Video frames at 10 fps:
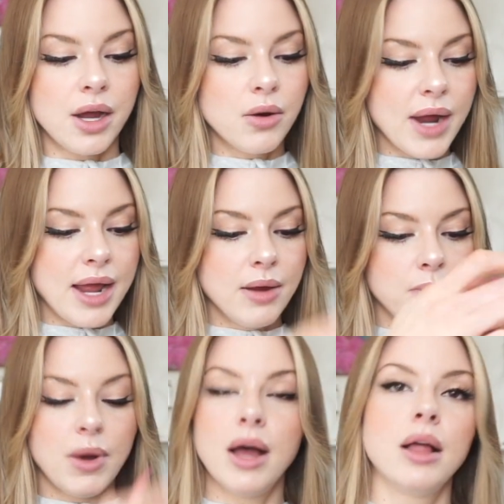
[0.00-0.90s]
Okay,
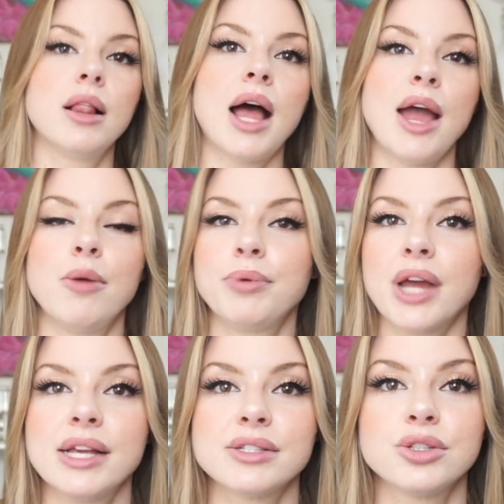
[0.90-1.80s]
well, I hope you
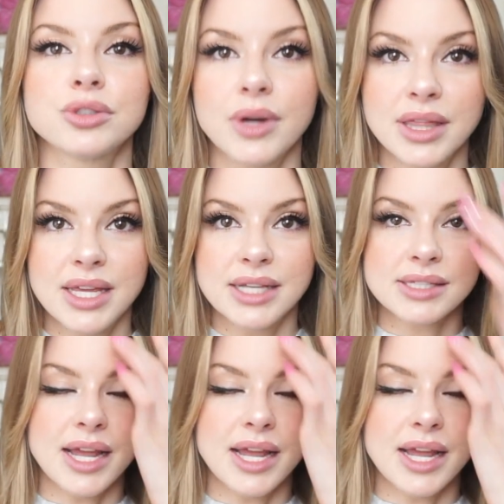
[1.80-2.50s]
guys enjoyed this,